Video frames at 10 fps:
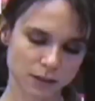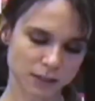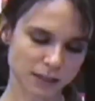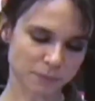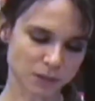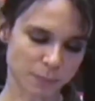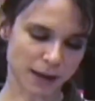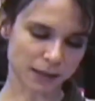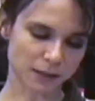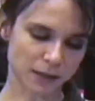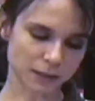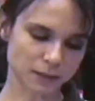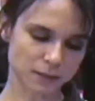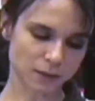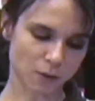"Except this bag of
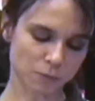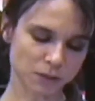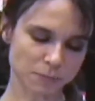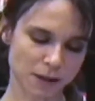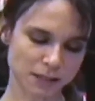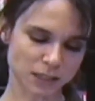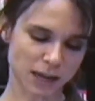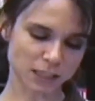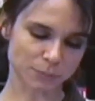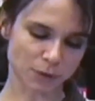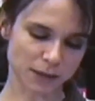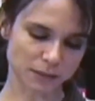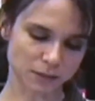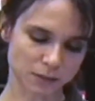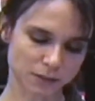nuts." The homeless man's eyes
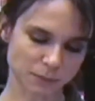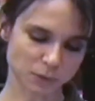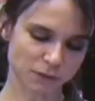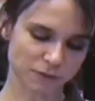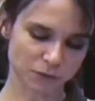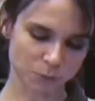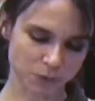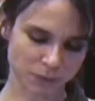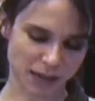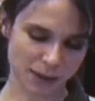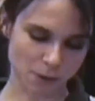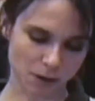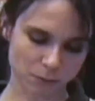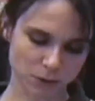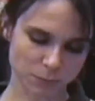brightened. Dumpster food was
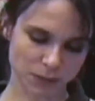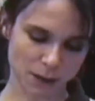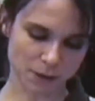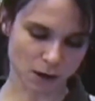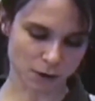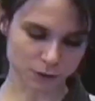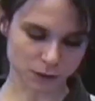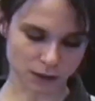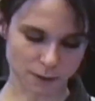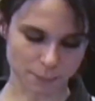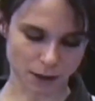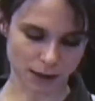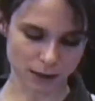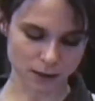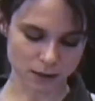becoming harder to come
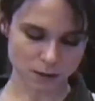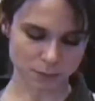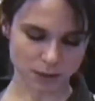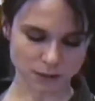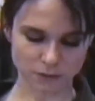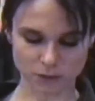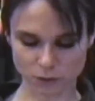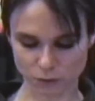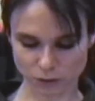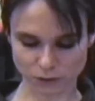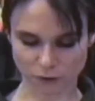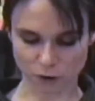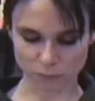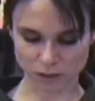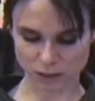by because of the scourge of
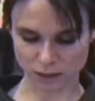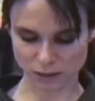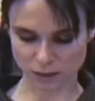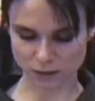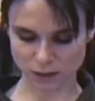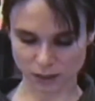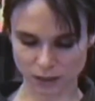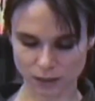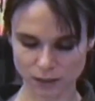homelessness in the city,